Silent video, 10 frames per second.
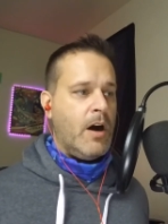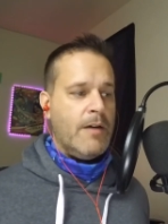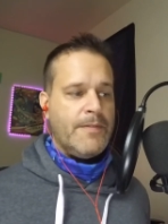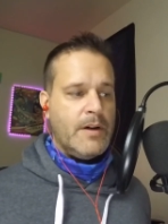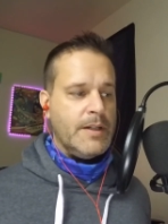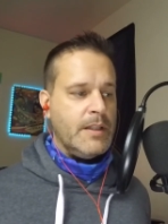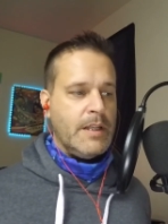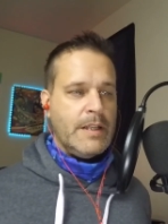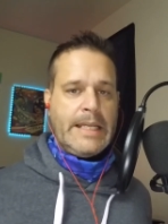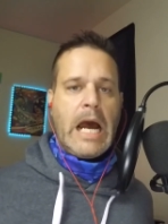offering
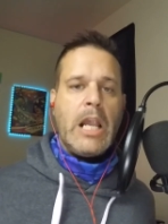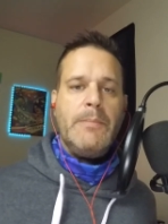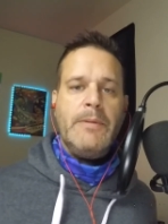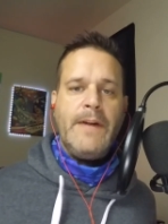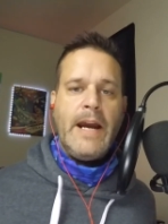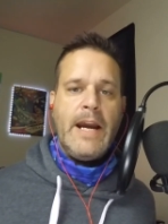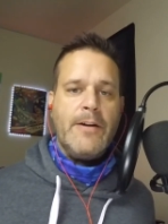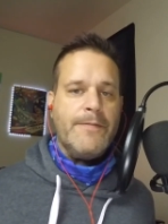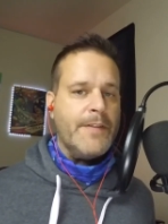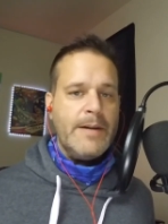like $1 buffet
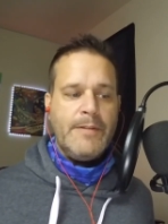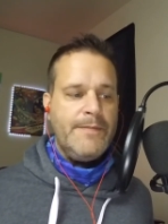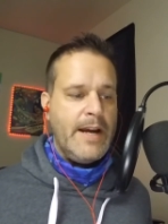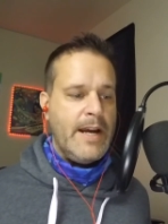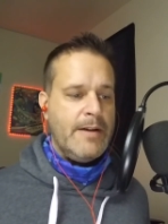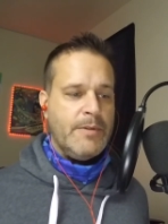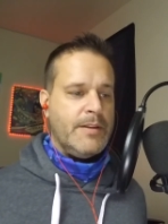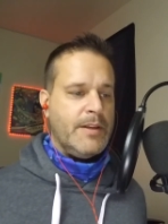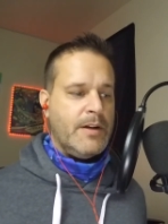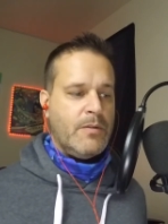or free buffet
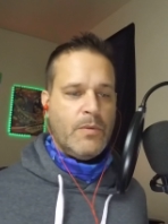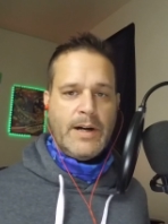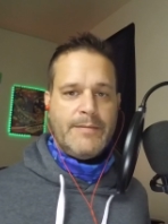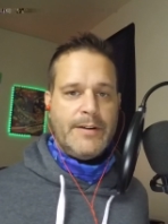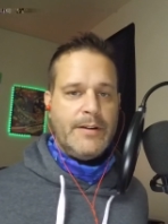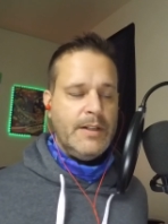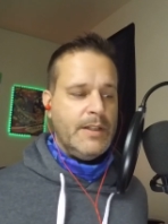with, you know, whatever